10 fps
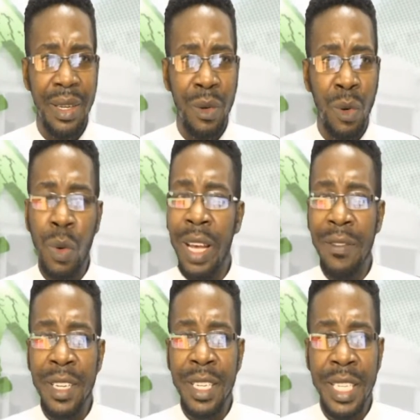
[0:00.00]

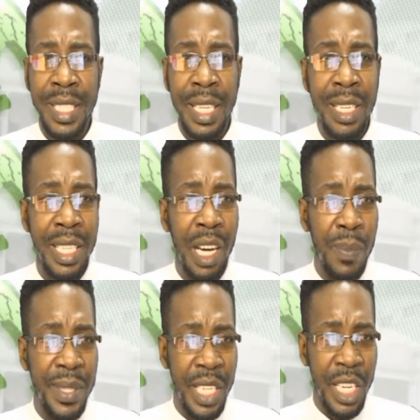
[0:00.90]
Whoever is the
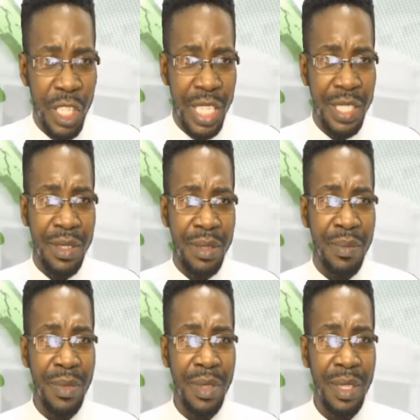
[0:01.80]
opposition
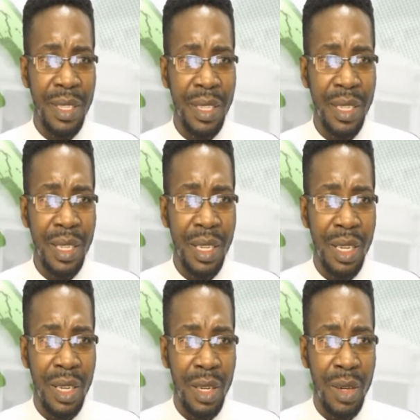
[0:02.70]

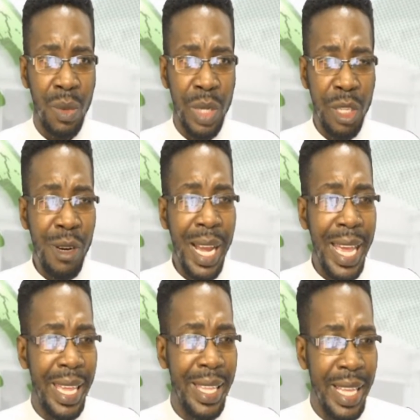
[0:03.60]
would
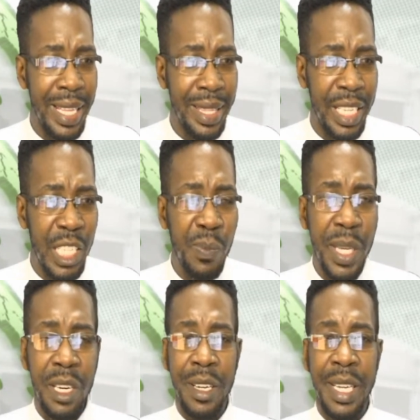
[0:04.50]
cry that the
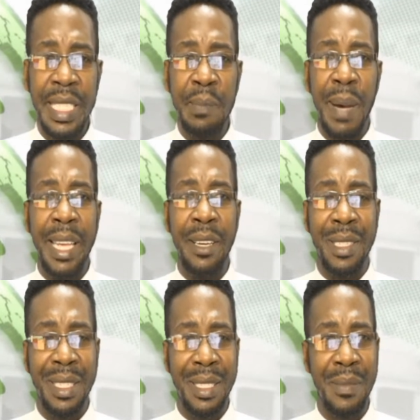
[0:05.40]
speaker is
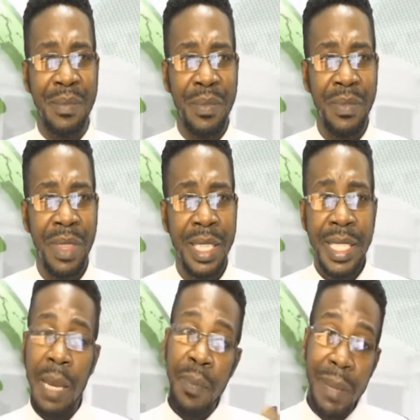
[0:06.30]
biased,
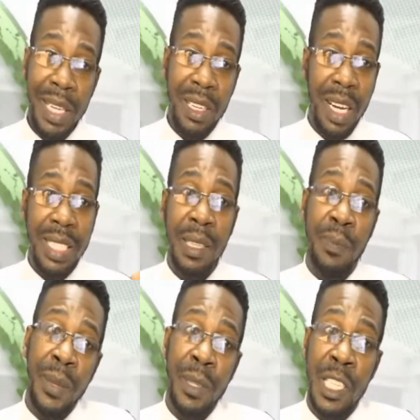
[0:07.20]
simply because
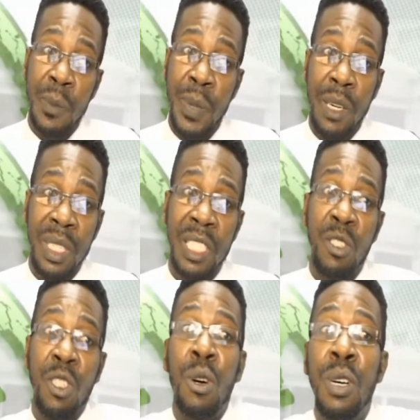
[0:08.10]
the speaker was
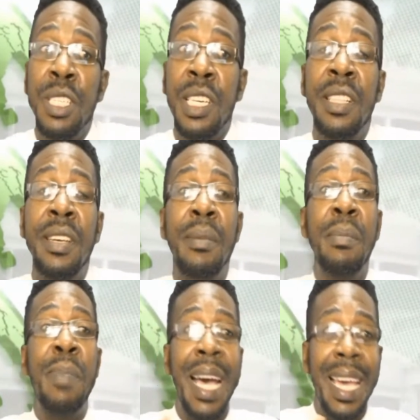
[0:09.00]
chosen
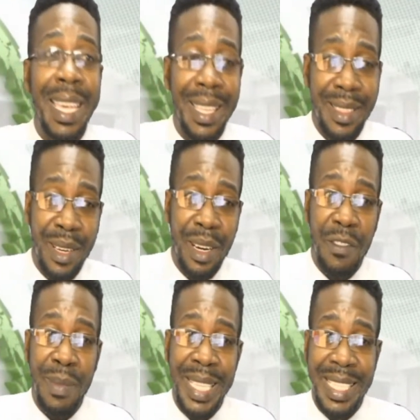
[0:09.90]
by the
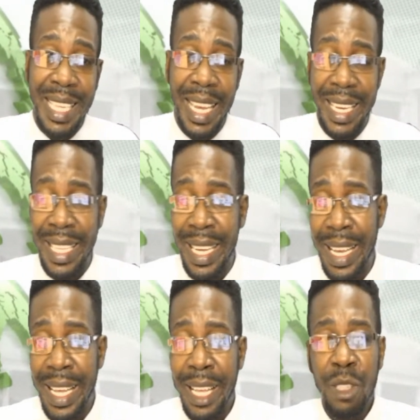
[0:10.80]
government side.
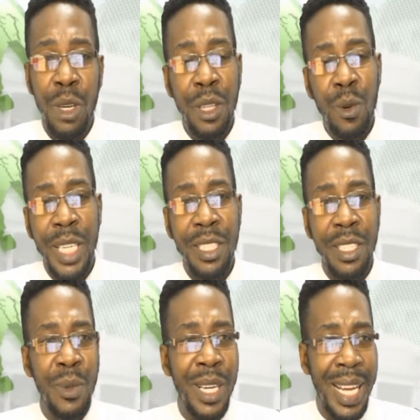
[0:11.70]
So the
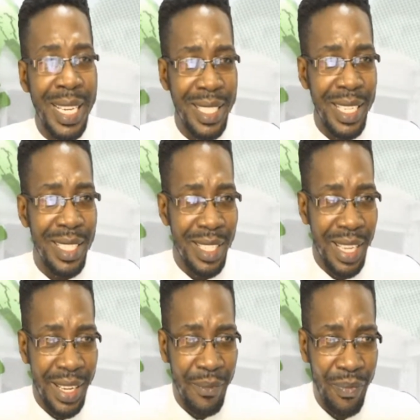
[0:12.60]
question we are asking
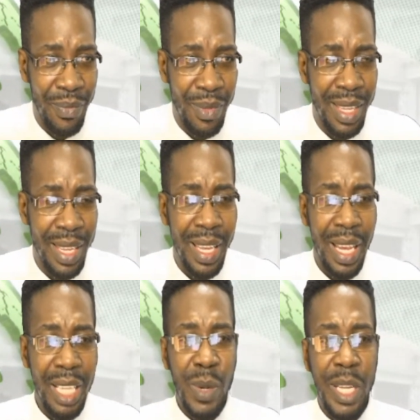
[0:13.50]
today
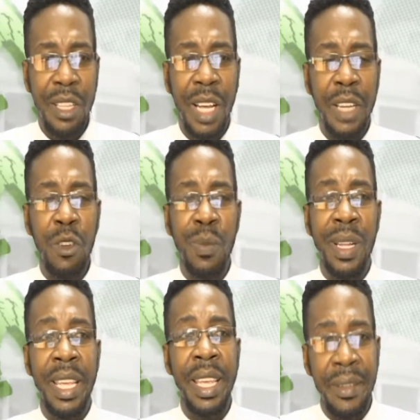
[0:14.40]
is whether or not you
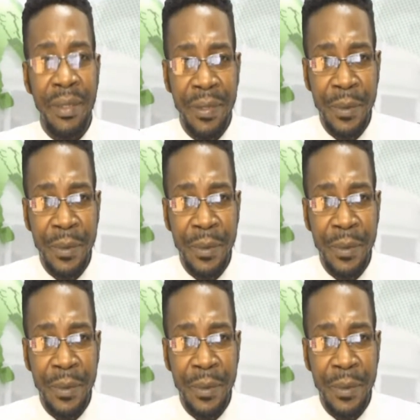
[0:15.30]
believe